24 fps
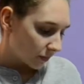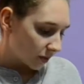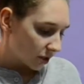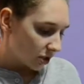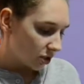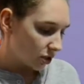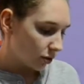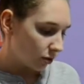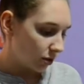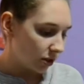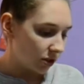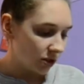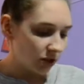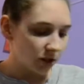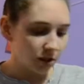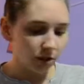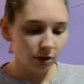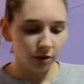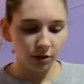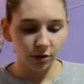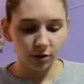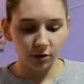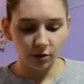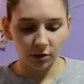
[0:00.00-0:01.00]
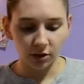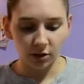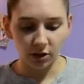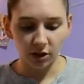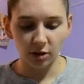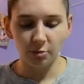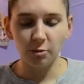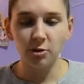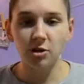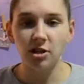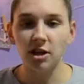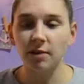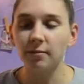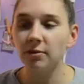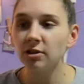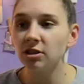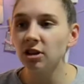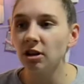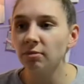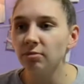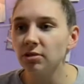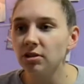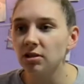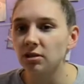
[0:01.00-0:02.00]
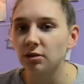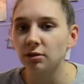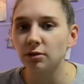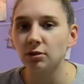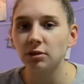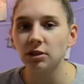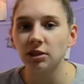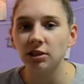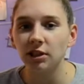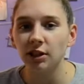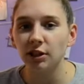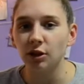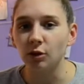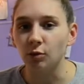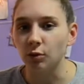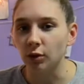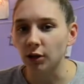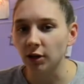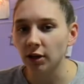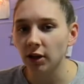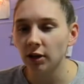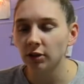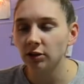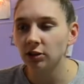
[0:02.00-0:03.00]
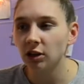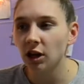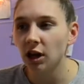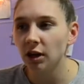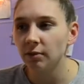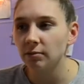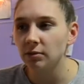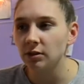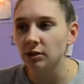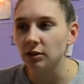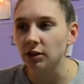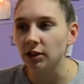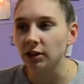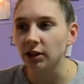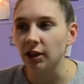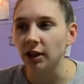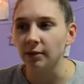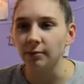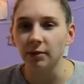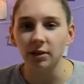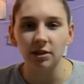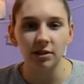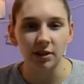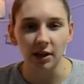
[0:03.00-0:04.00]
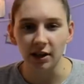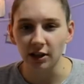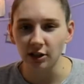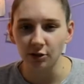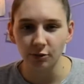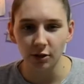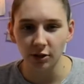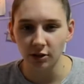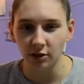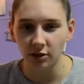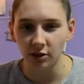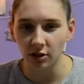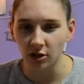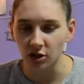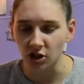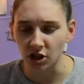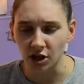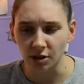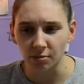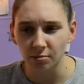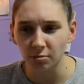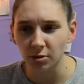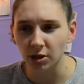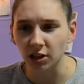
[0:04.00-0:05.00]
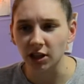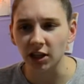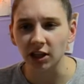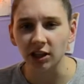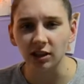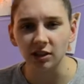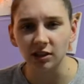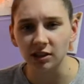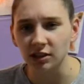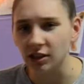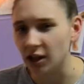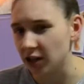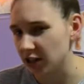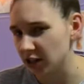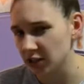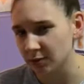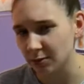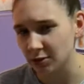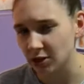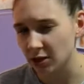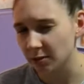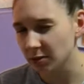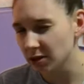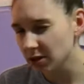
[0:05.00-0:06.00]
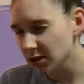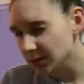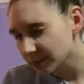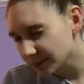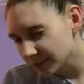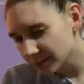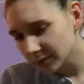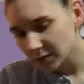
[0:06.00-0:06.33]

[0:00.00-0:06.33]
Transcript: So this year, the pajama top is literally like a workout top, so like I'm excited to wear it to the gym, but like not as pajamas.